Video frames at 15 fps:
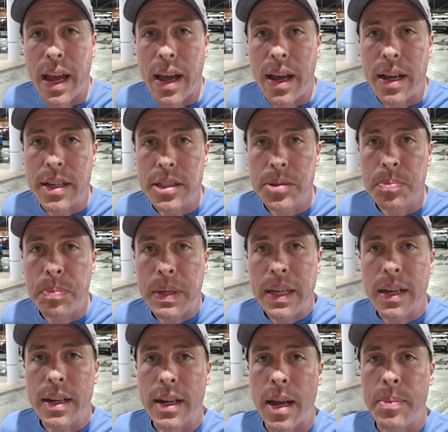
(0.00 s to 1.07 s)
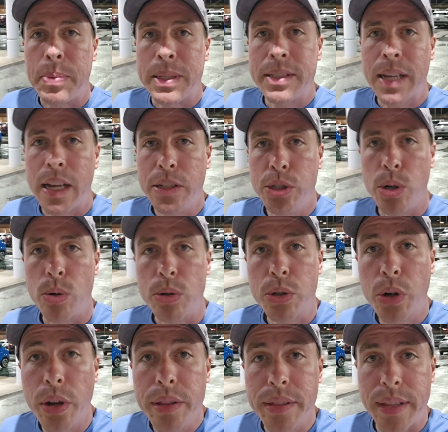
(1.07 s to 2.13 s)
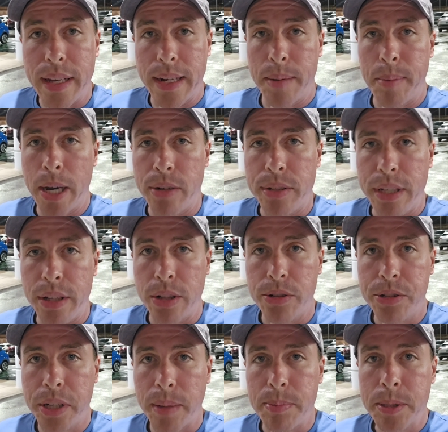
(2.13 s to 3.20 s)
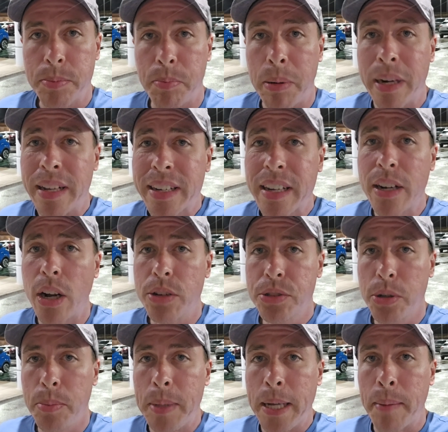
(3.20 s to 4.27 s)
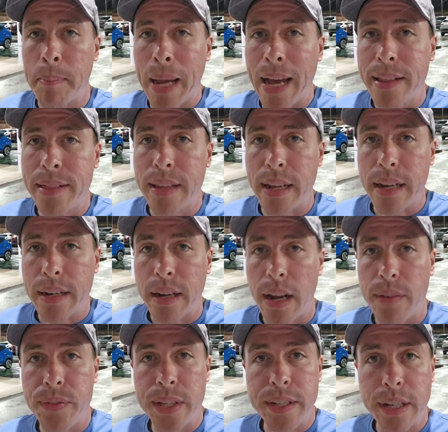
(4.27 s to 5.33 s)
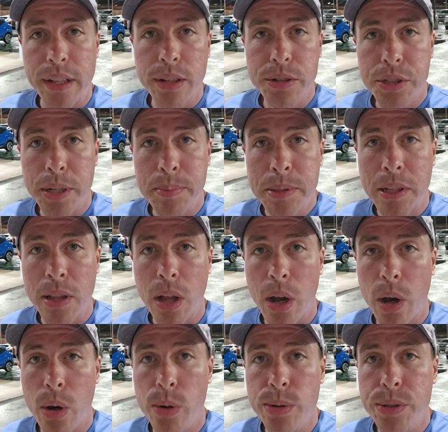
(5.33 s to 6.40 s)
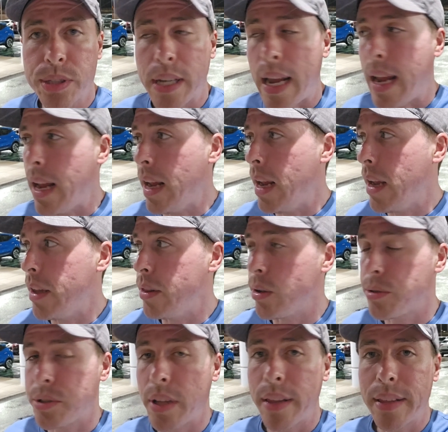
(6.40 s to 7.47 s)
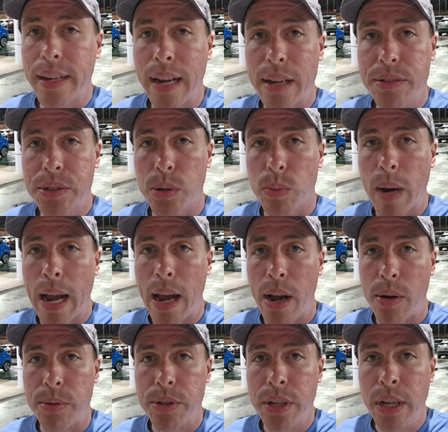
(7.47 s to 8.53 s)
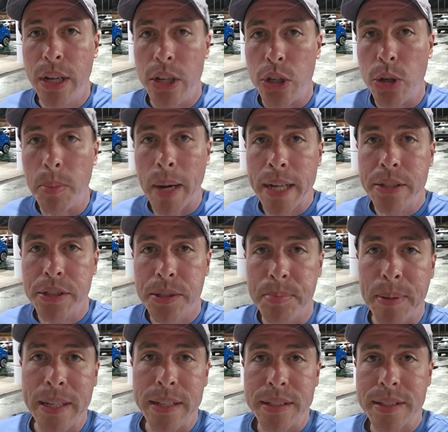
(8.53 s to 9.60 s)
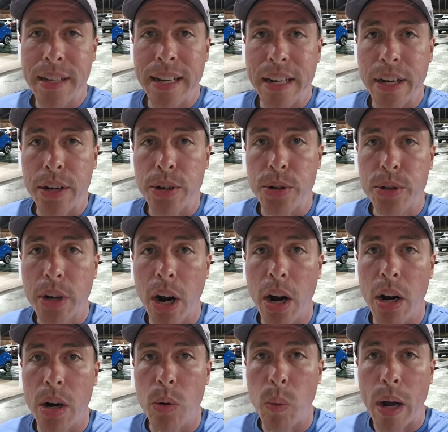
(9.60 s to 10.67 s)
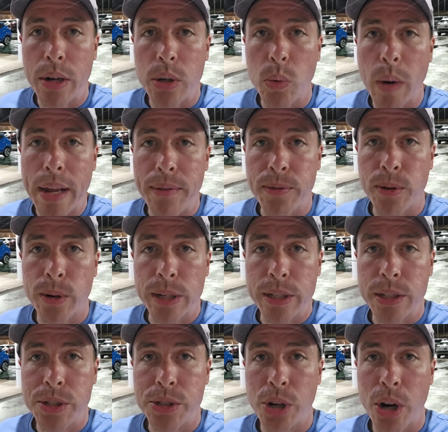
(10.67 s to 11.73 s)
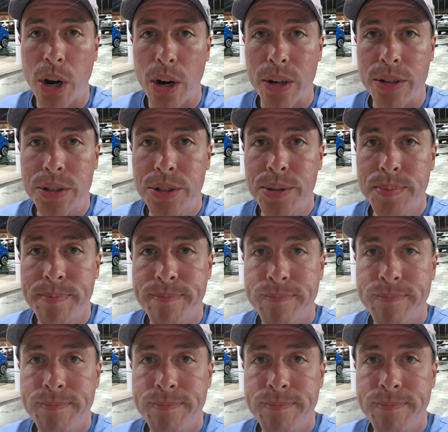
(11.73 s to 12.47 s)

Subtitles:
as being a potential good thing about dealerships, but it can also be a bad thing. If the dealership's closed and there's nothing else around, you might just be sitting in your car while you wait for it to charge.